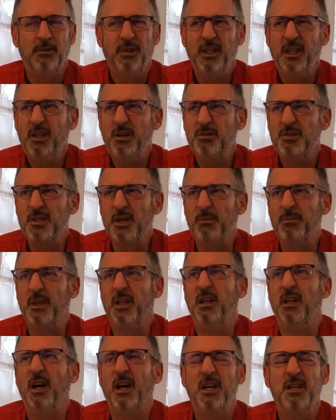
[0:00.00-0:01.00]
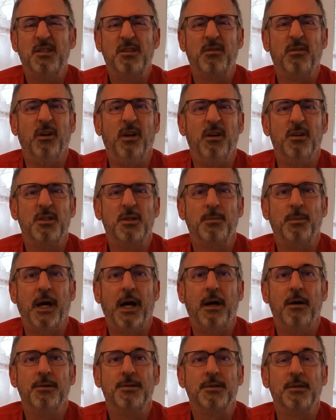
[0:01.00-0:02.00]
Really do something nice for your
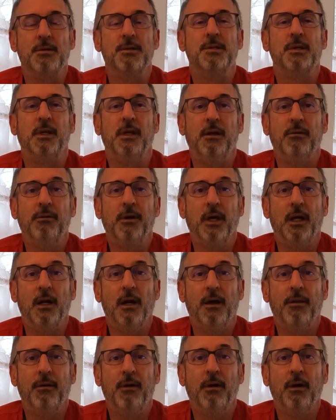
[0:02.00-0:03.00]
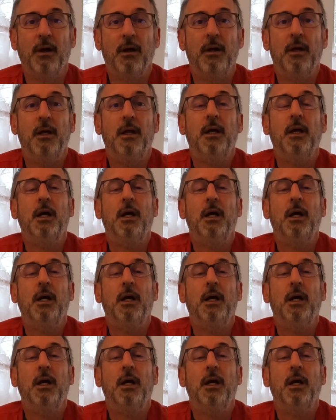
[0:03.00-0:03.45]
spouse or significant other.